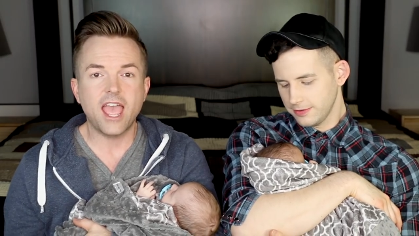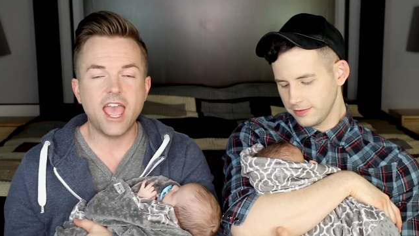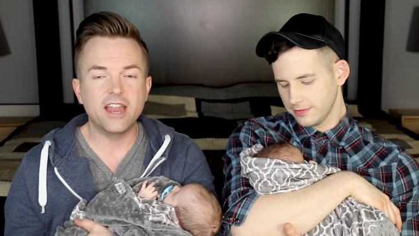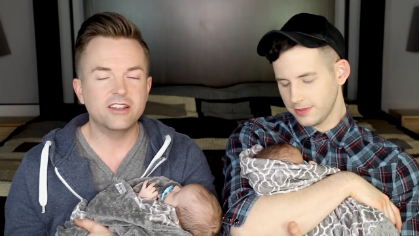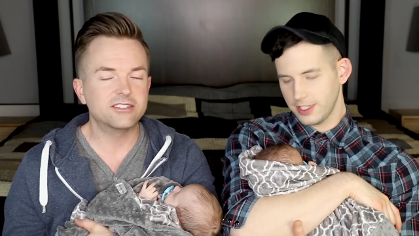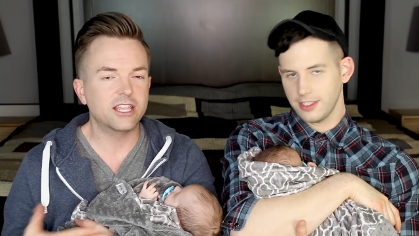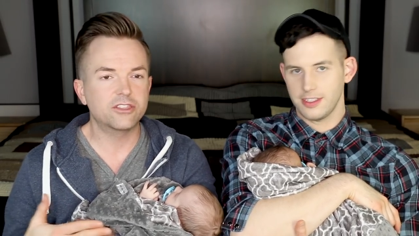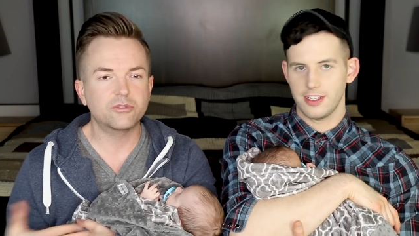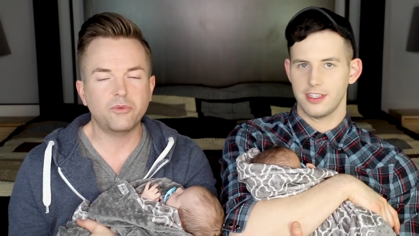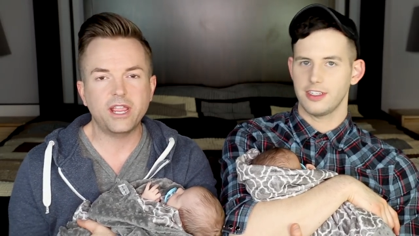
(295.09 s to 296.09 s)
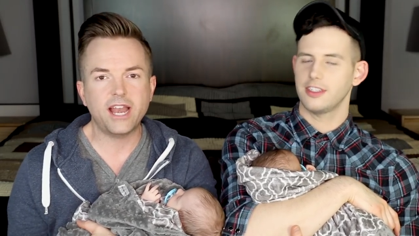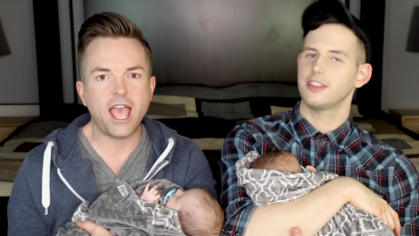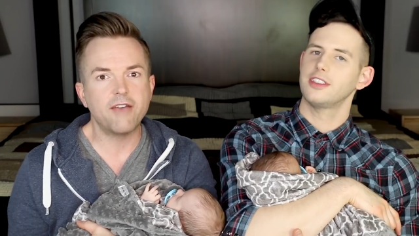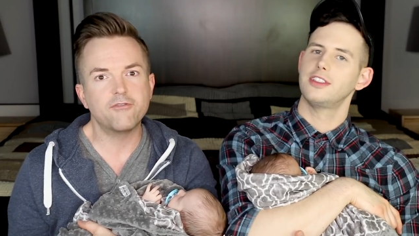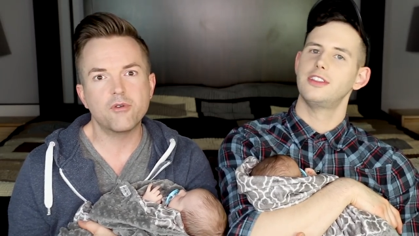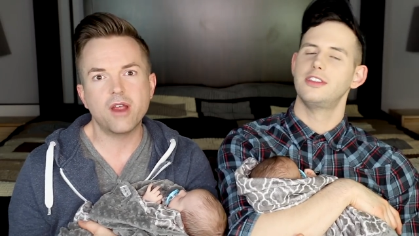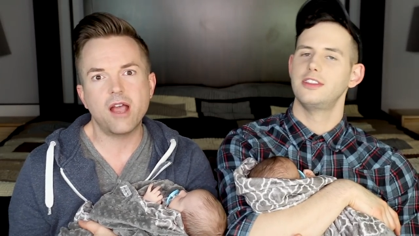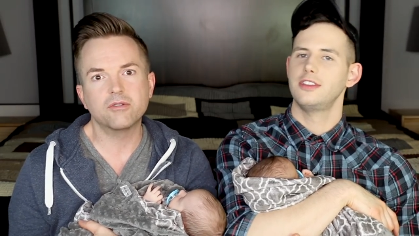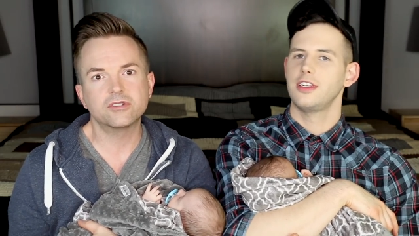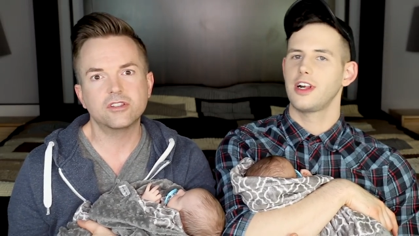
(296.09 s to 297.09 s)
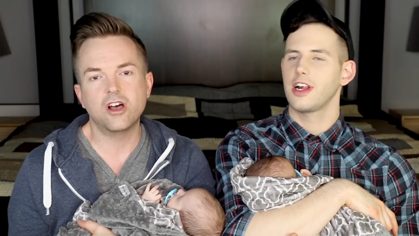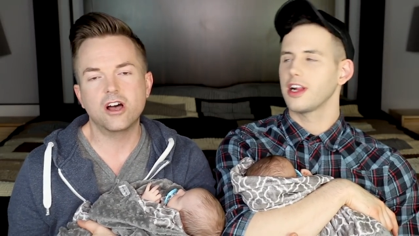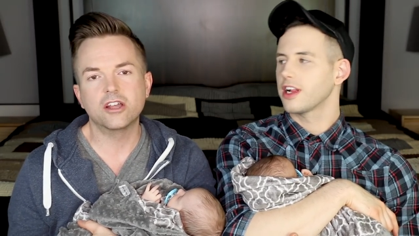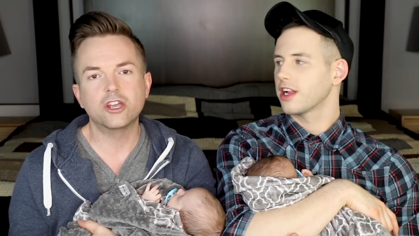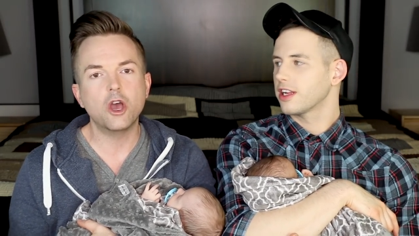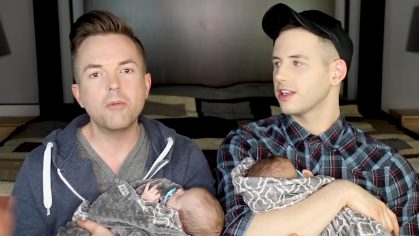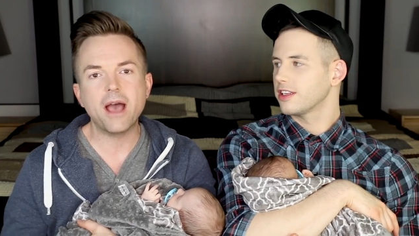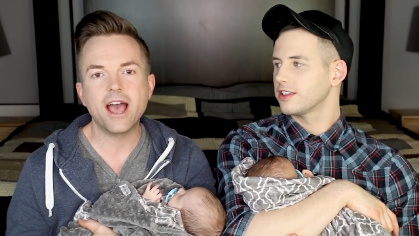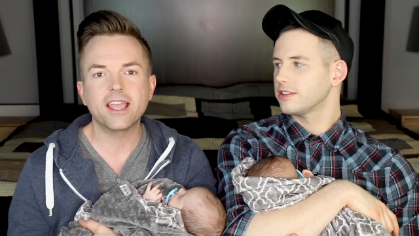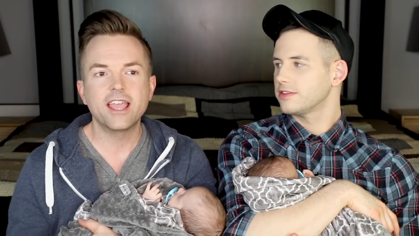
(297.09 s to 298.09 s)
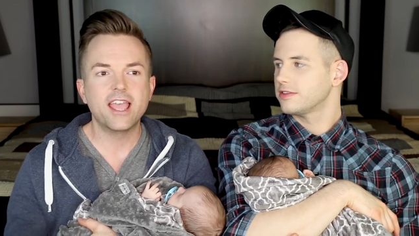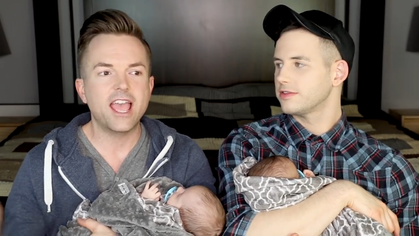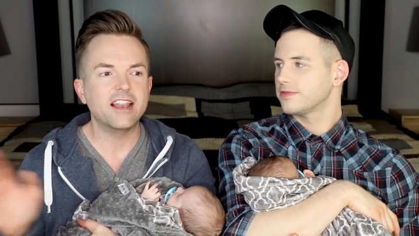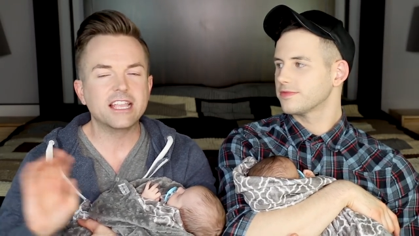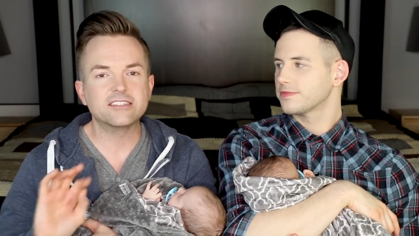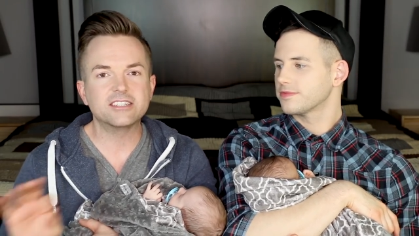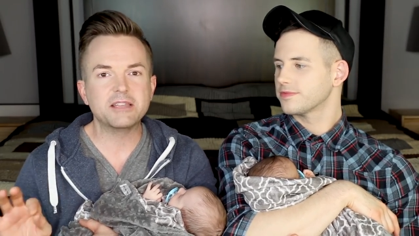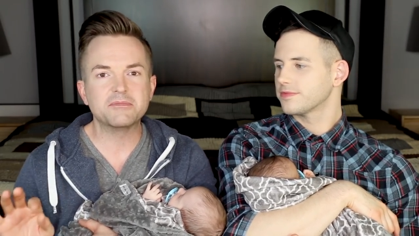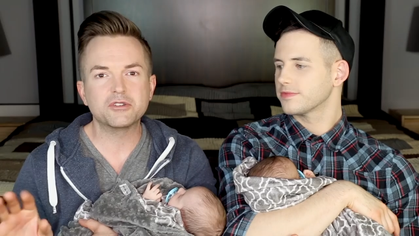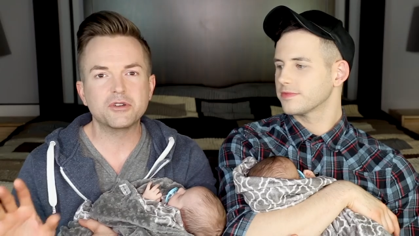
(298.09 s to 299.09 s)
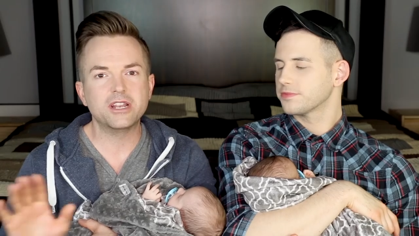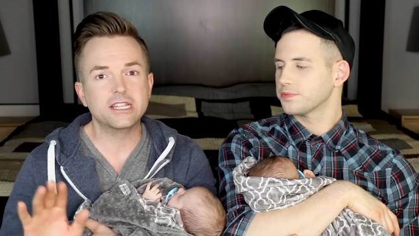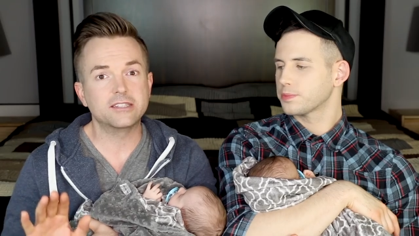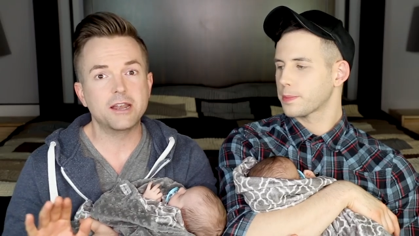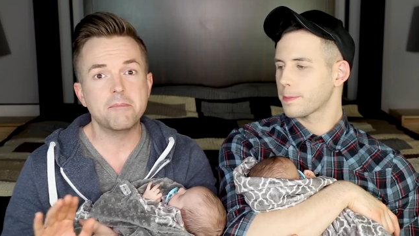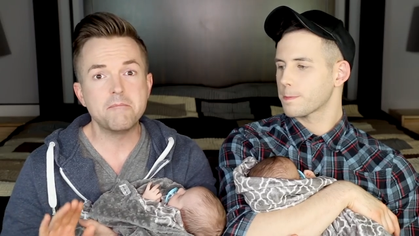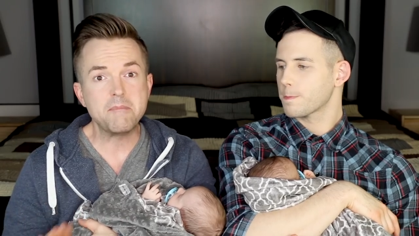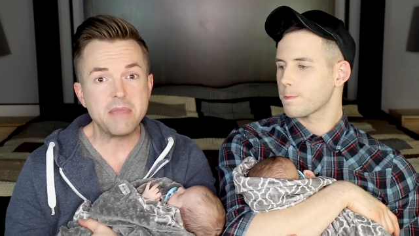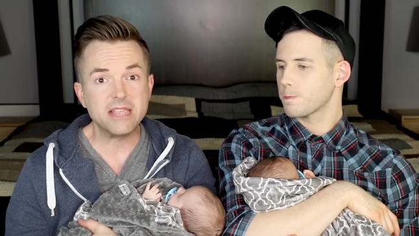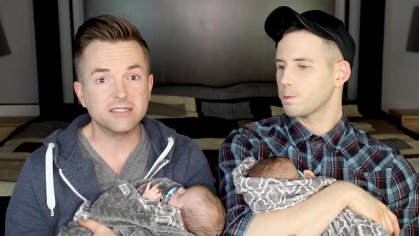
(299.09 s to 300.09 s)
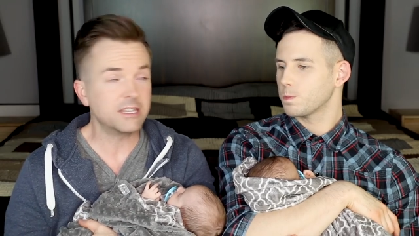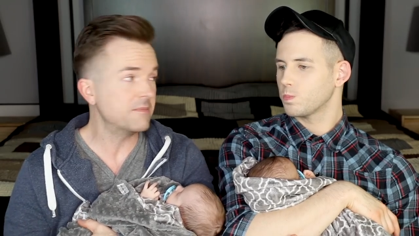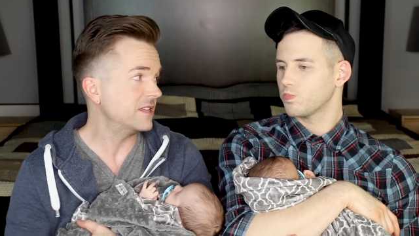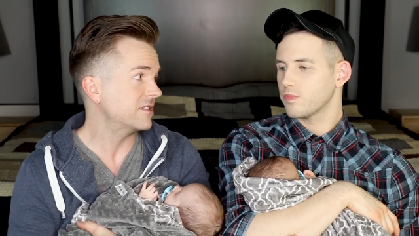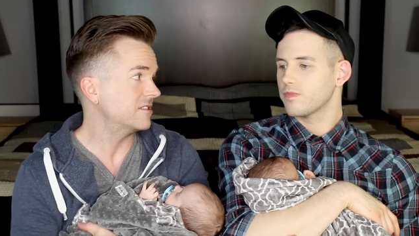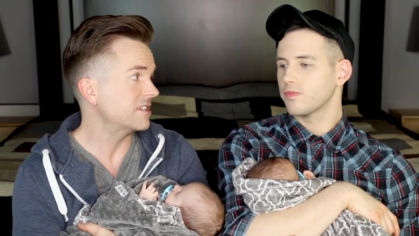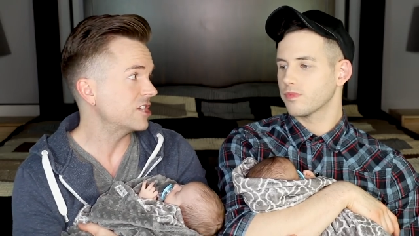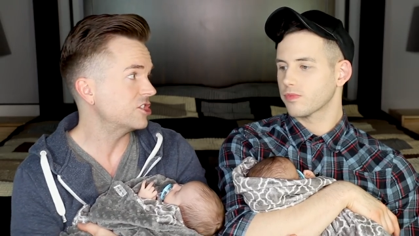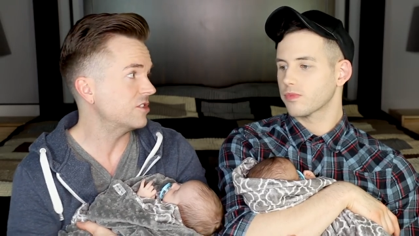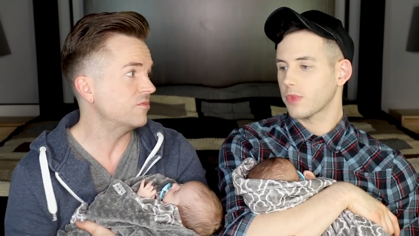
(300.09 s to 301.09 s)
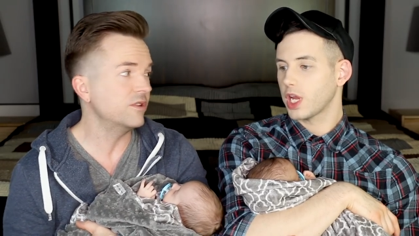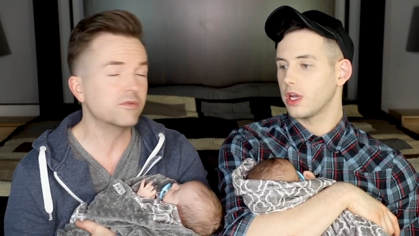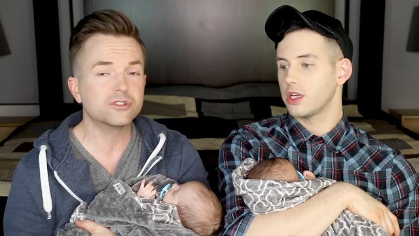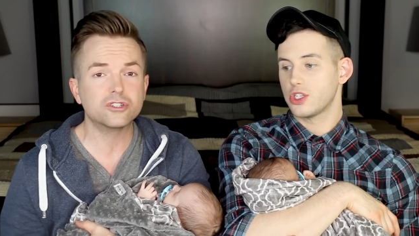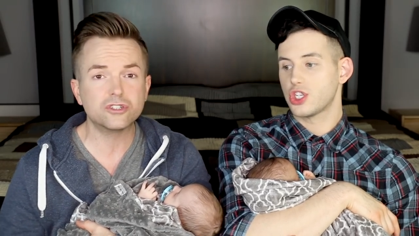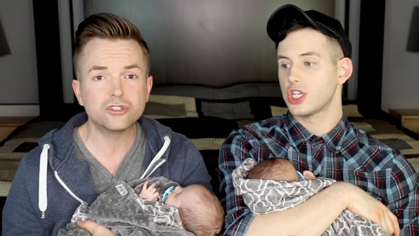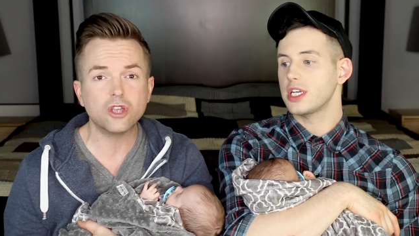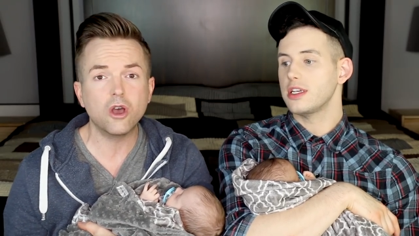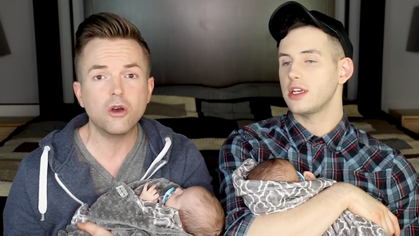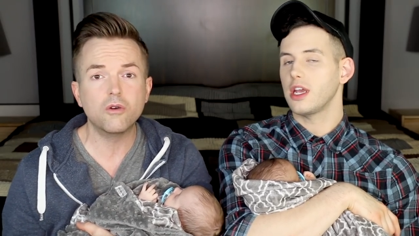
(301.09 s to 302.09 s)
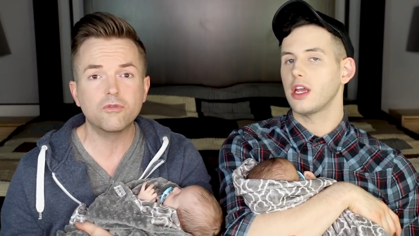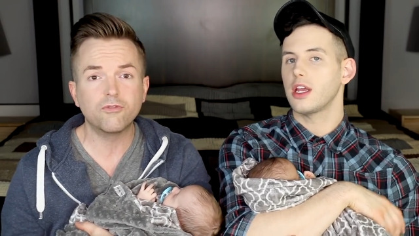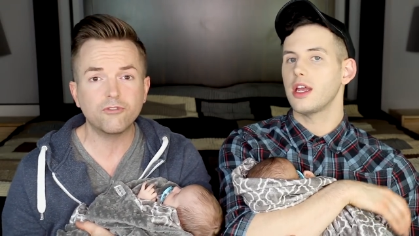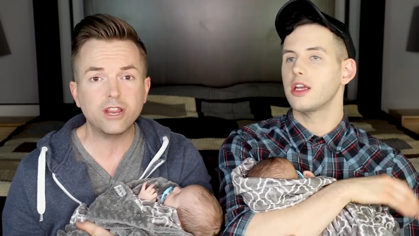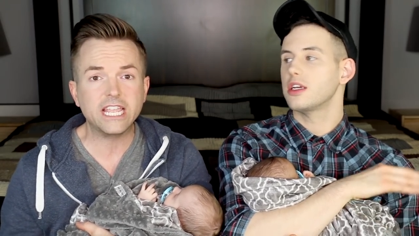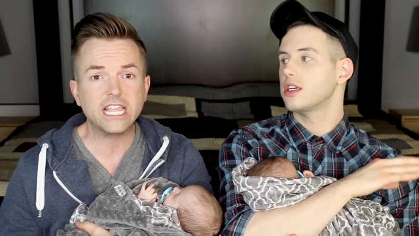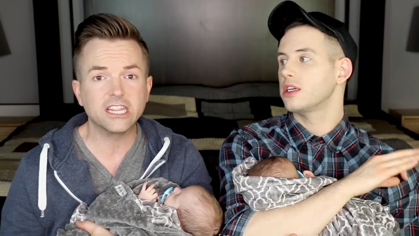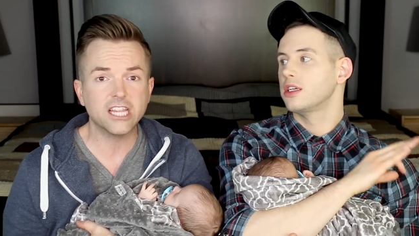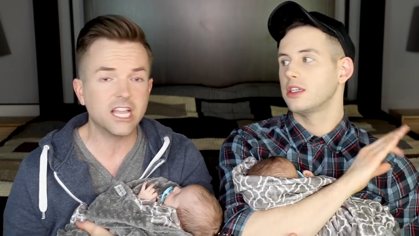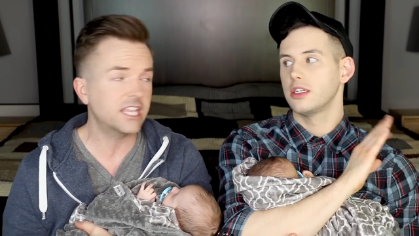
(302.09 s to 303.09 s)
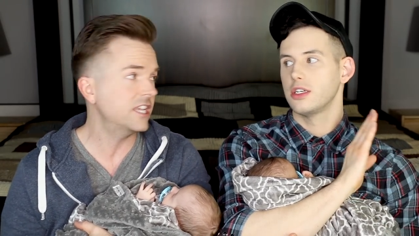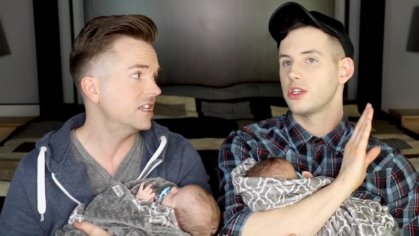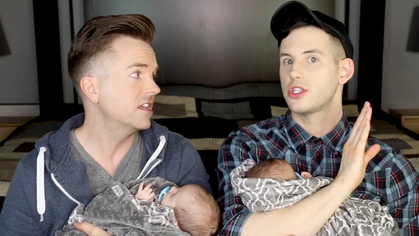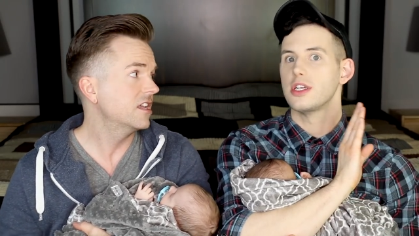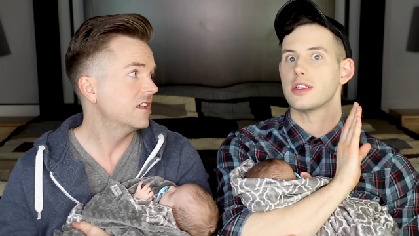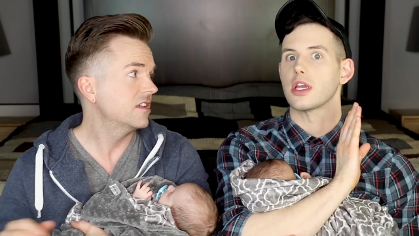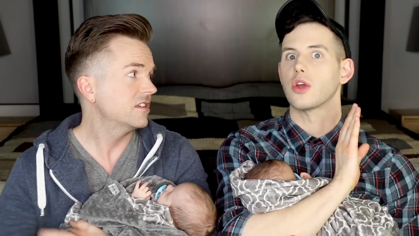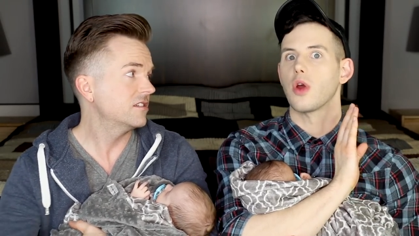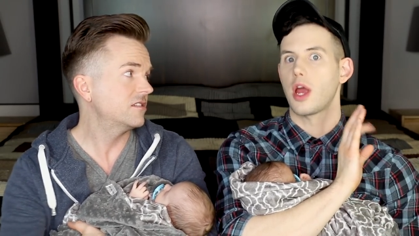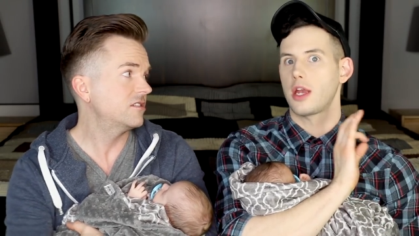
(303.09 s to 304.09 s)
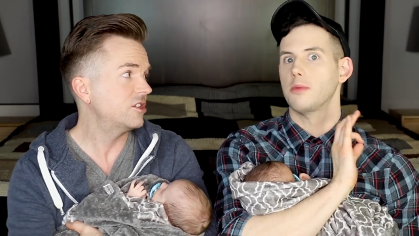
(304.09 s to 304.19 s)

Speaker 1: and it's like three and a half four hours long go back and like skim through it it's an amazing amazing session we were she, so freaking lucky she is incredible